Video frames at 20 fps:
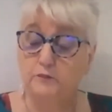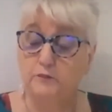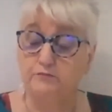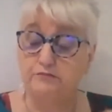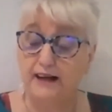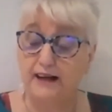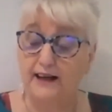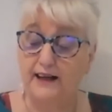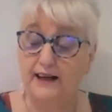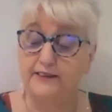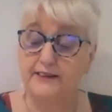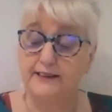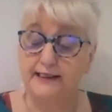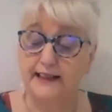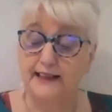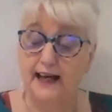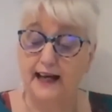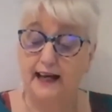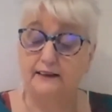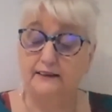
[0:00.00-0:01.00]
the
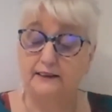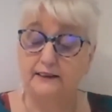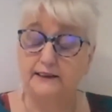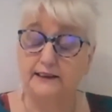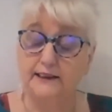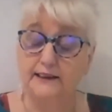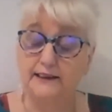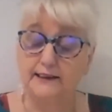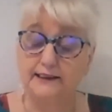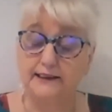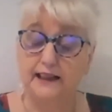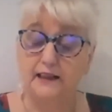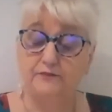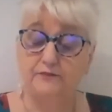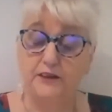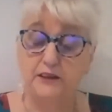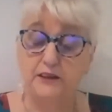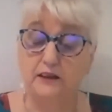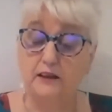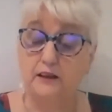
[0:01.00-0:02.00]
breaths held in his
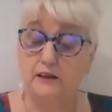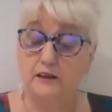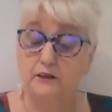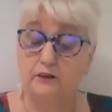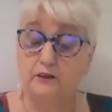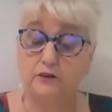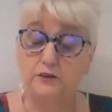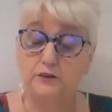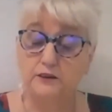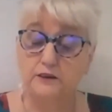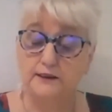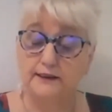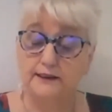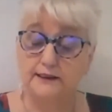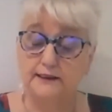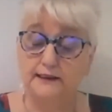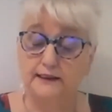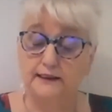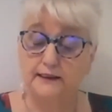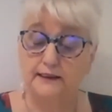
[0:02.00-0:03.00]
leather
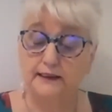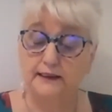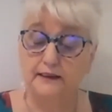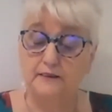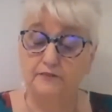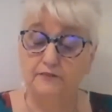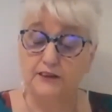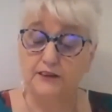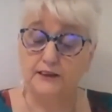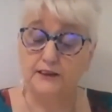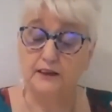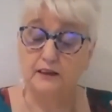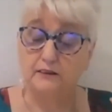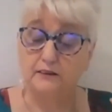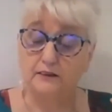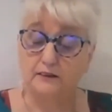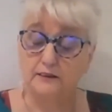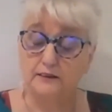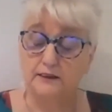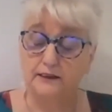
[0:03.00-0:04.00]
lungs, the
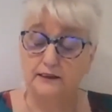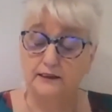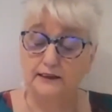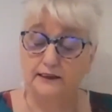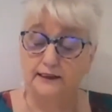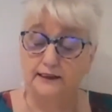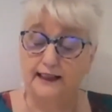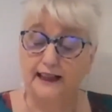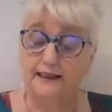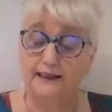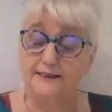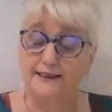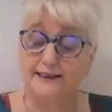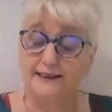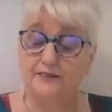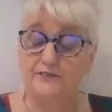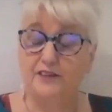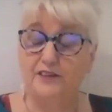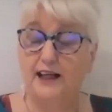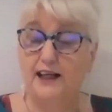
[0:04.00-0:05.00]
salt
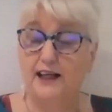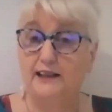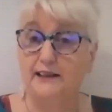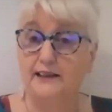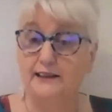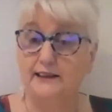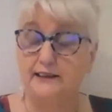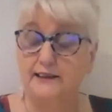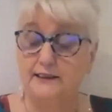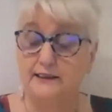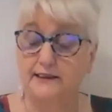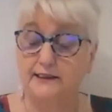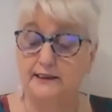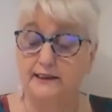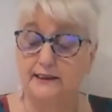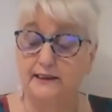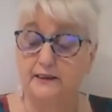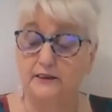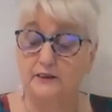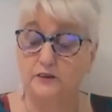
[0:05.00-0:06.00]
calcified in his
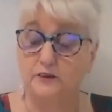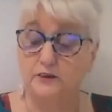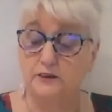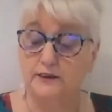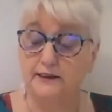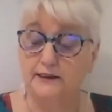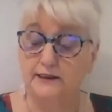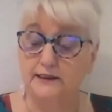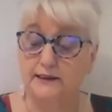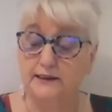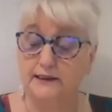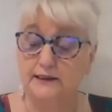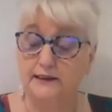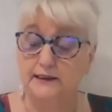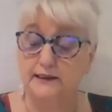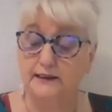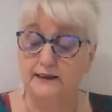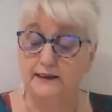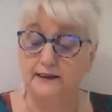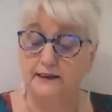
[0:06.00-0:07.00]
tear ducts.
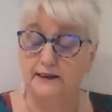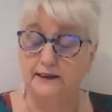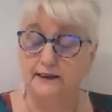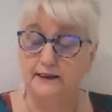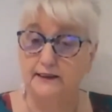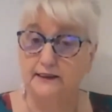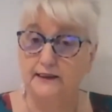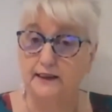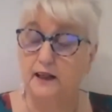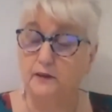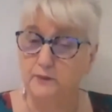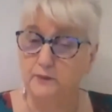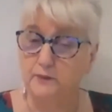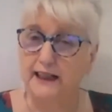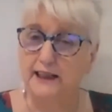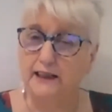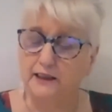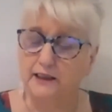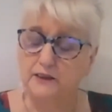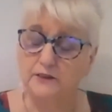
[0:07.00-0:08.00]
I'm
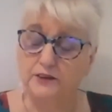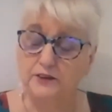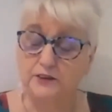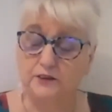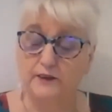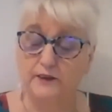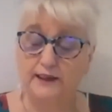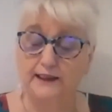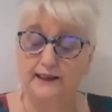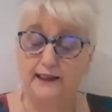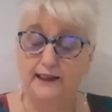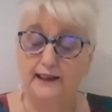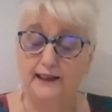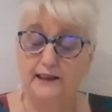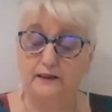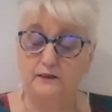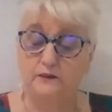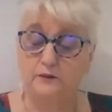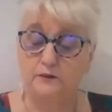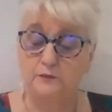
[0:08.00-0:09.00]
getting used to it
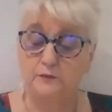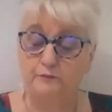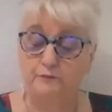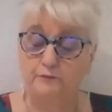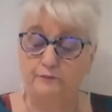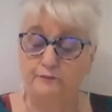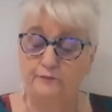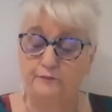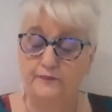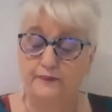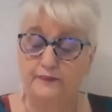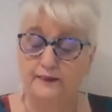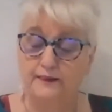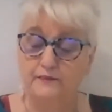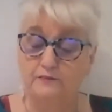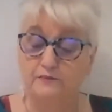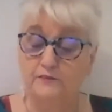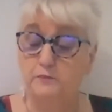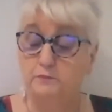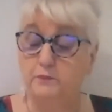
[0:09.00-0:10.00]
now,
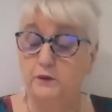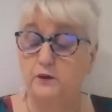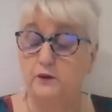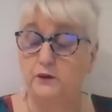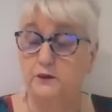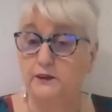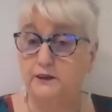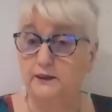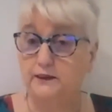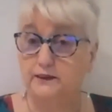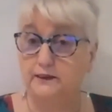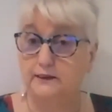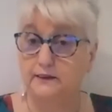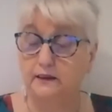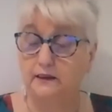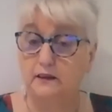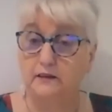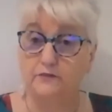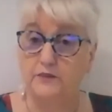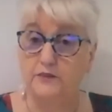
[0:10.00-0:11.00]
the blood
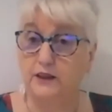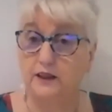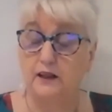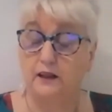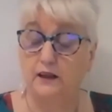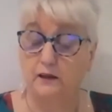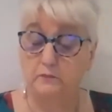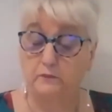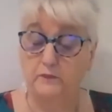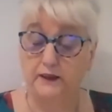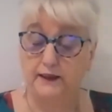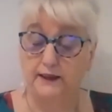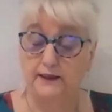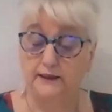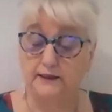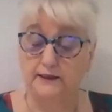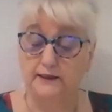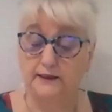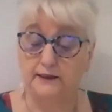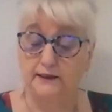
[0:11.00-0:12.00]
on the
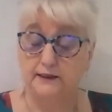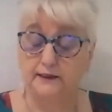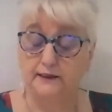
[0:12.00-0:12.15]
carpet.